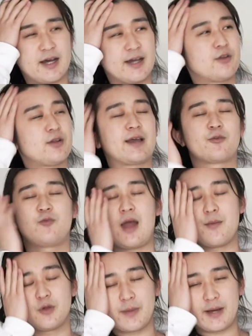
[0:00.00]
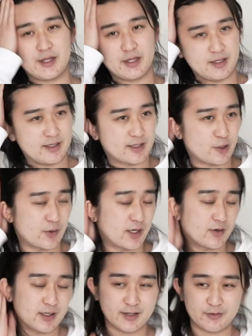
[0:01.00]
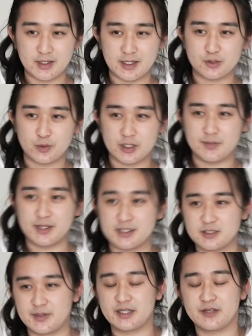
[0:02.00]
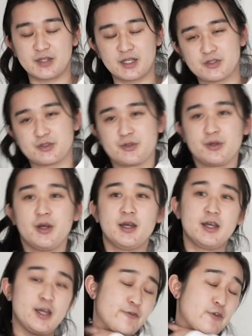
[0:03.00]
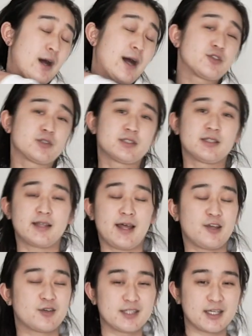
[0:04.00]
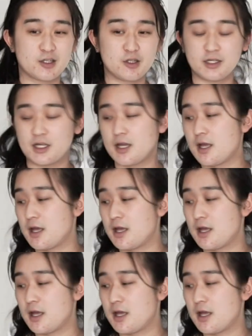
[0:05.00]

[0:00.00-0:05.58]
of like ramble about it incoherently for like 20 minutes in my other video, so if you are interested in that, you can take a look.